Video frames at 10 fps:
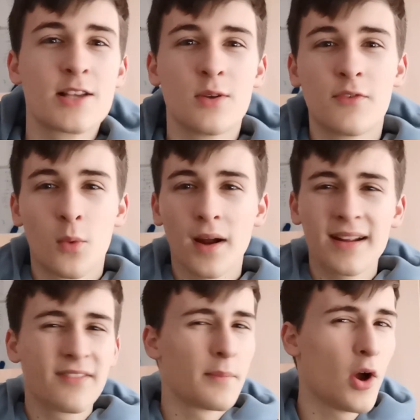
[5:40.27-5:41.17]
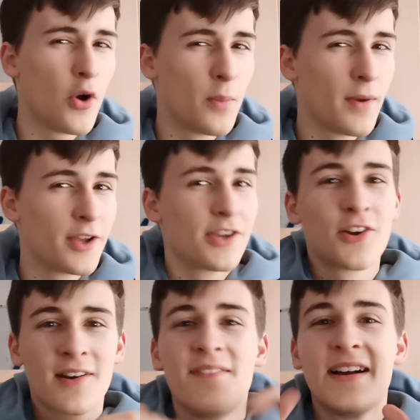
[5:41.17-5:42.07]
So if you're working from home, you
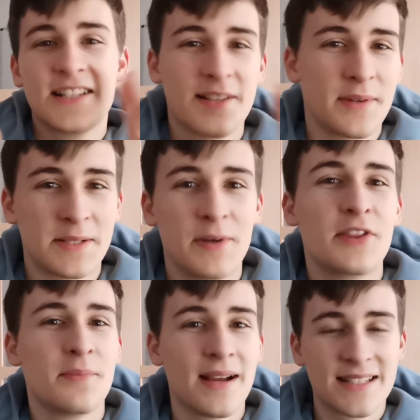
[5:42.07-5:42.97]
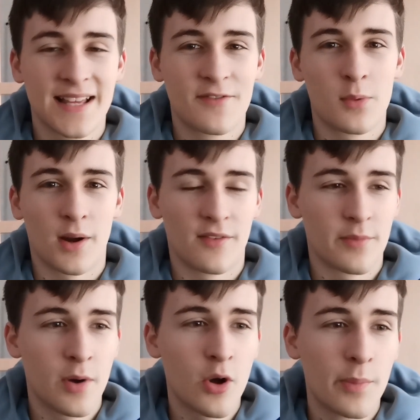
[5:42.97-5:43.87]
gotta find something to put in the mindset for working
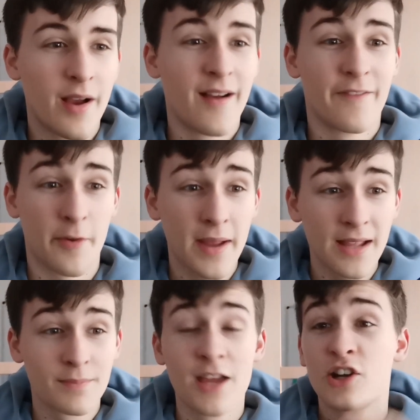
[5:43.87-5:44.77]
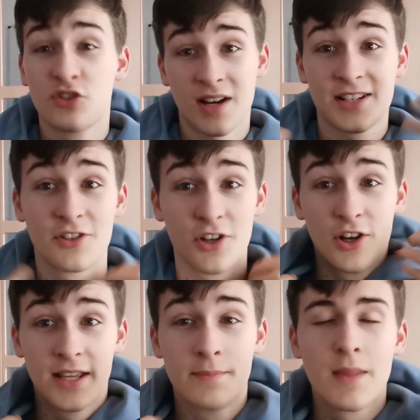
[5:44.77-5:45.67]
from home. For me, tracksuit and
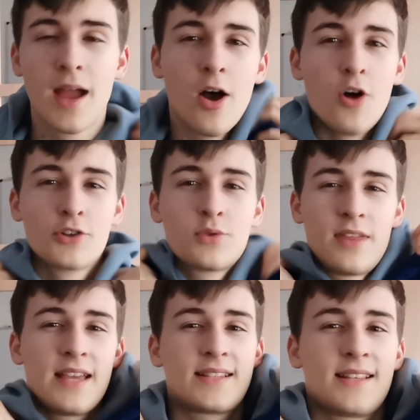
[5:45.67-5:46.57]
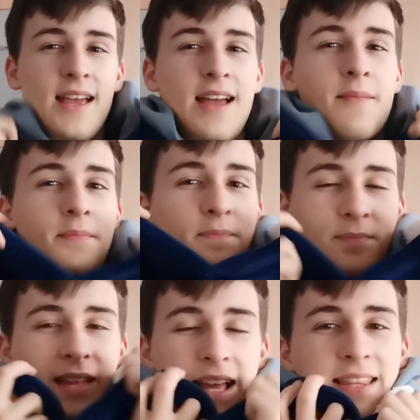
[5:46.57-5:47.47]
hoodie. Also this
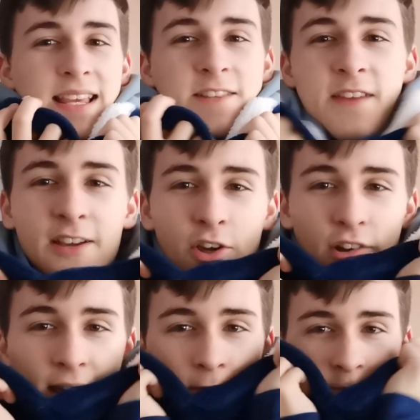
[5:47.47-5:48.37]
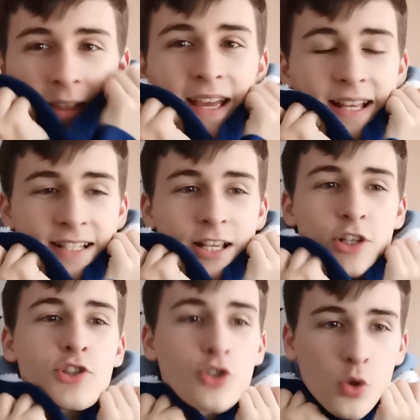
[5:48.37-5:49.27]
fake hoodie is
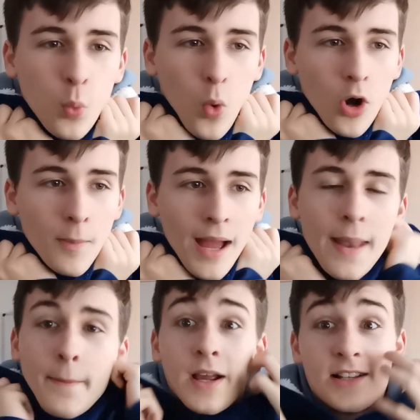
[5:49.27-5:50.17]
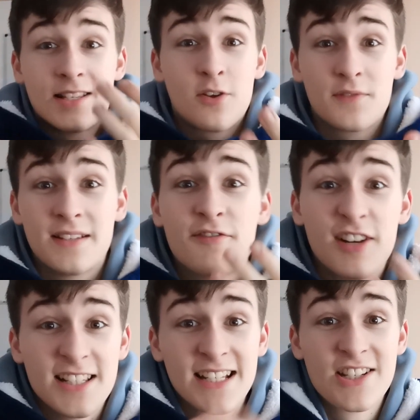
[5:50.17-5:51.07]
so warm, and because it's obviously
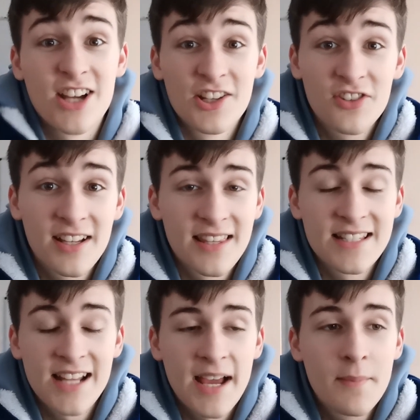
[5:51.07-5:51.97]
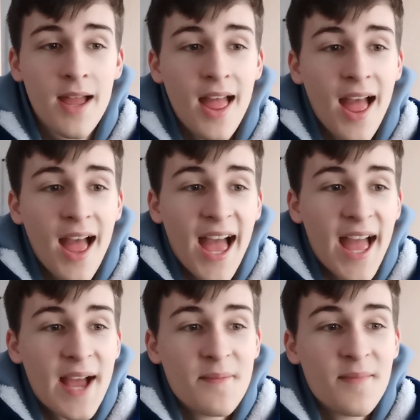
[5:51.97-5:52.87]
freezing in January at this time,
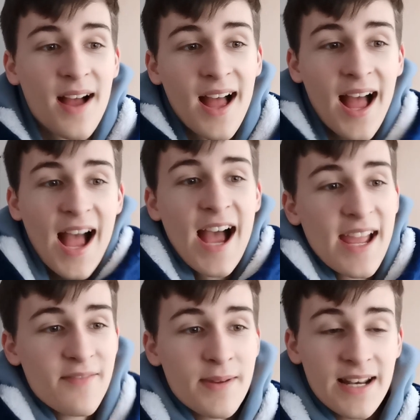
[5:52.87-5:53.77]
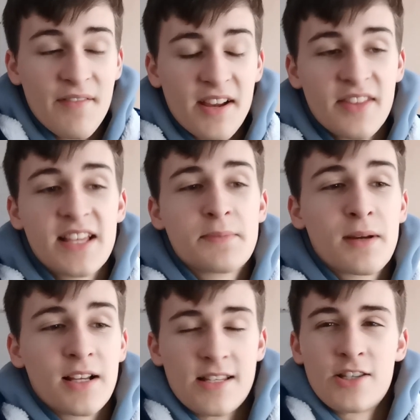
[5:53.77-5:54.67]
I've been living in this
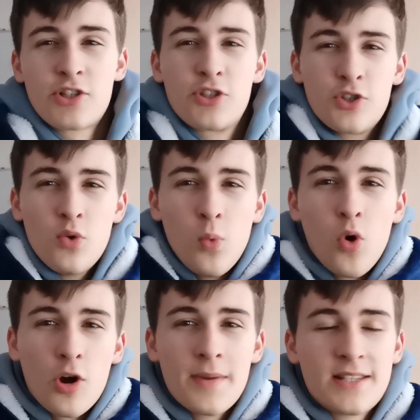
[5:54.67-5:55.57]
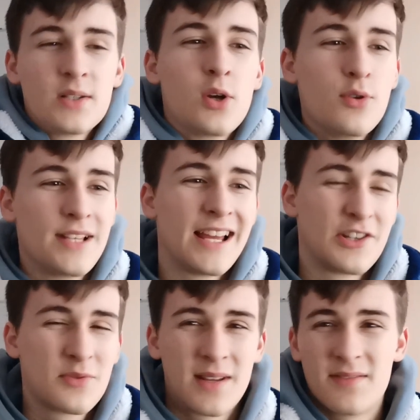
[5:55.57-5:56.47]
because it's so warm, it's so cozy, and
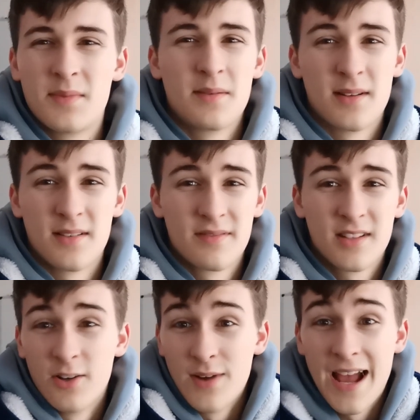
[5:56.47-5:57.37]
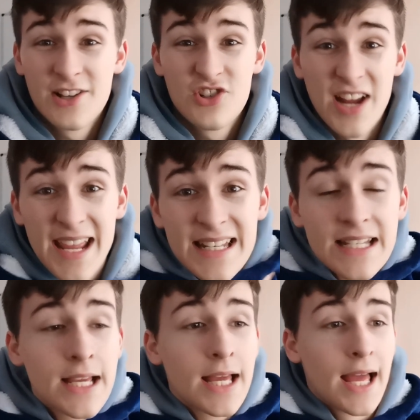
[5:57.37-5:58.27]
just gives me a bit of extra heat
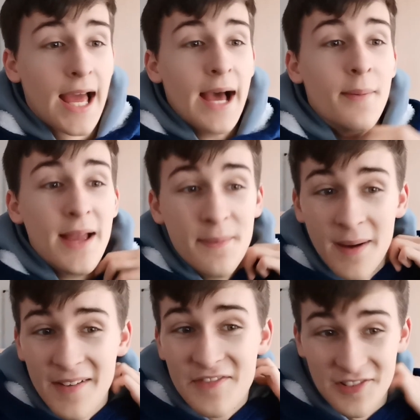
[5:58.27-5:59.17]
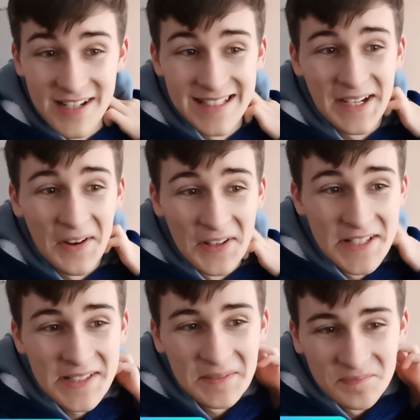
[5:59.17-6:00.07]
in my freezing
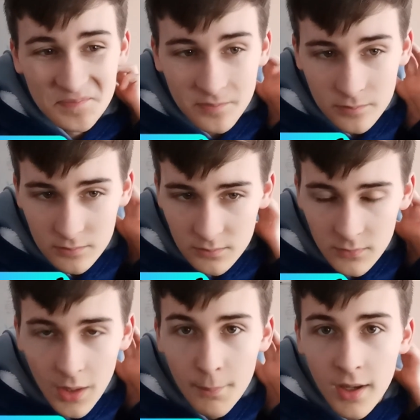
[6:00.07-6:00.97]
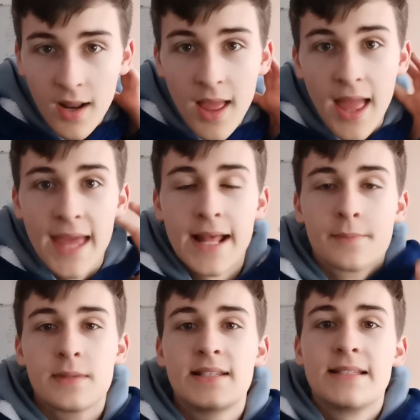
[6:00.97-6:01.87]
house. But it
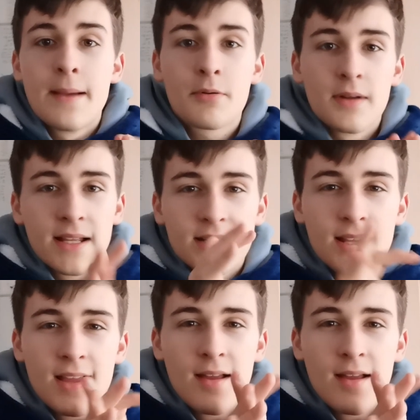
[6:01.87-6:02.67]
helped me separate